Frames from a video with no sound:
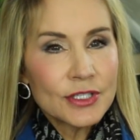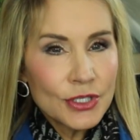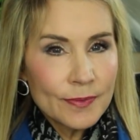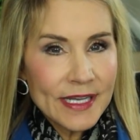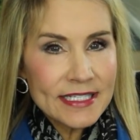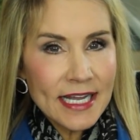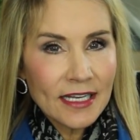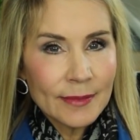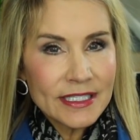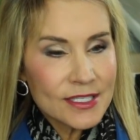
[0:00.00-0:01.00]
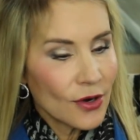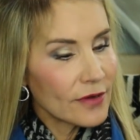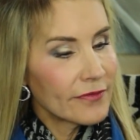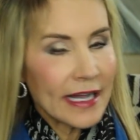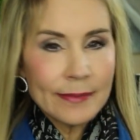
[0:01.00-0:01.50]
the two best elements are
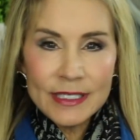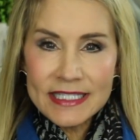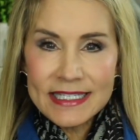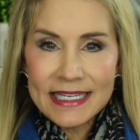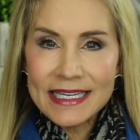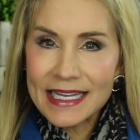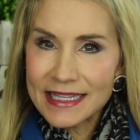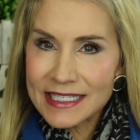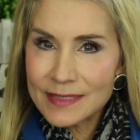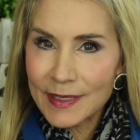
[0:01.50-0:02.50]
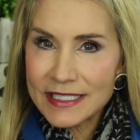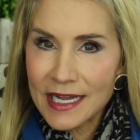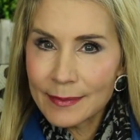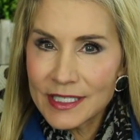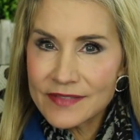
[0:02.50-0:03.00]
vitamin C, and this is my
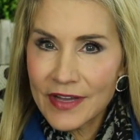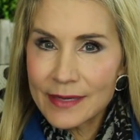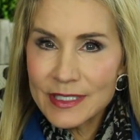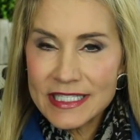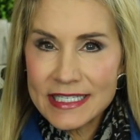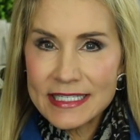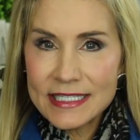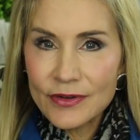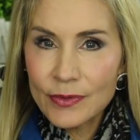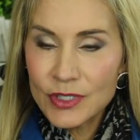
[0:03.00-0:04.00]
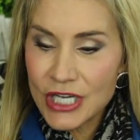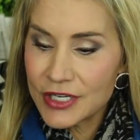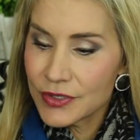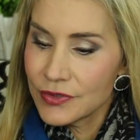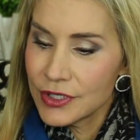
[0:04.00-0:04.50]
Timeless Vitamin C Serum, which I
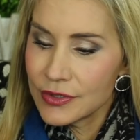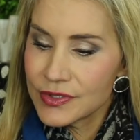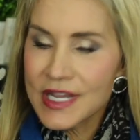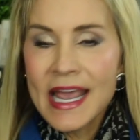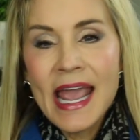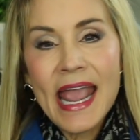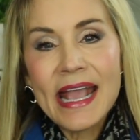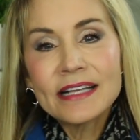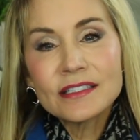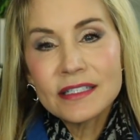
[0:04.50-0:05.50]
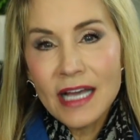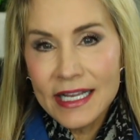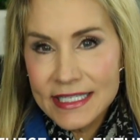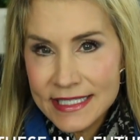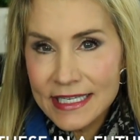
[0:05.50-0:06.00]
do use, and
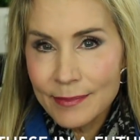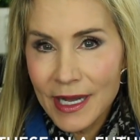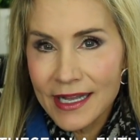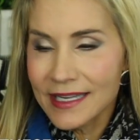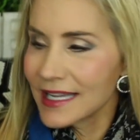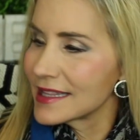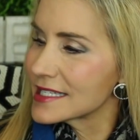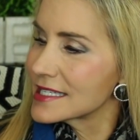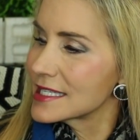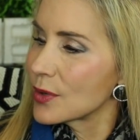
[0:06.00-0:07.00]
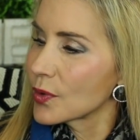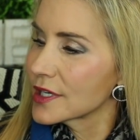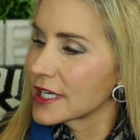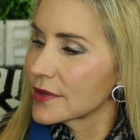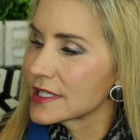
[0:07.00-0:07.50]
niacinamide. And this is the
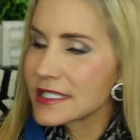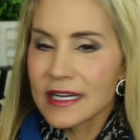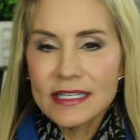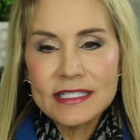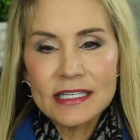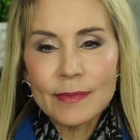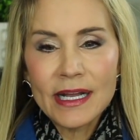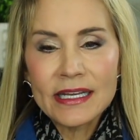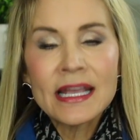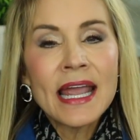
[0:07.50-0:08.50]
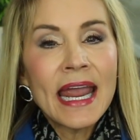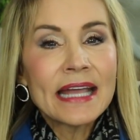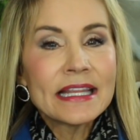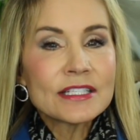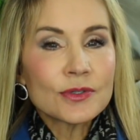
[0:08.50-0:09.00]
Ordinary's niacinamide.
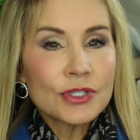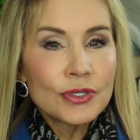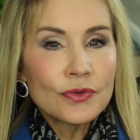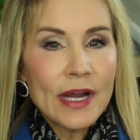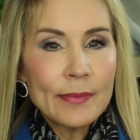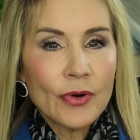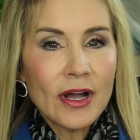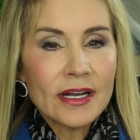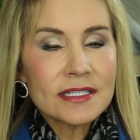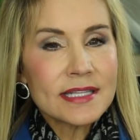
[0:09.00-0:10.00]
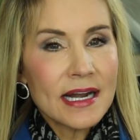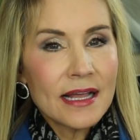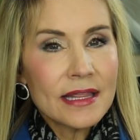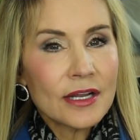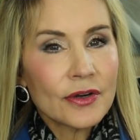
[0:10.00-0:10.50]
And these are two great products that I
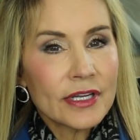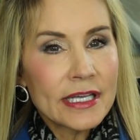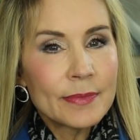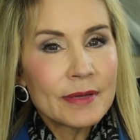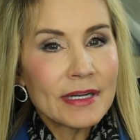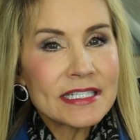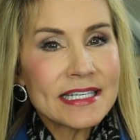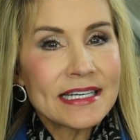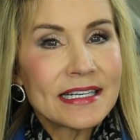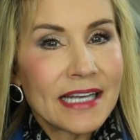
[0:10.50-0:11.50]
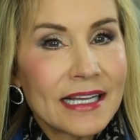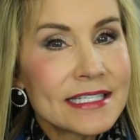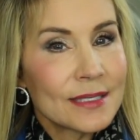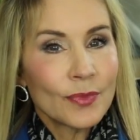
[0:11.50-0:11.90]
think are keeping my skin nice and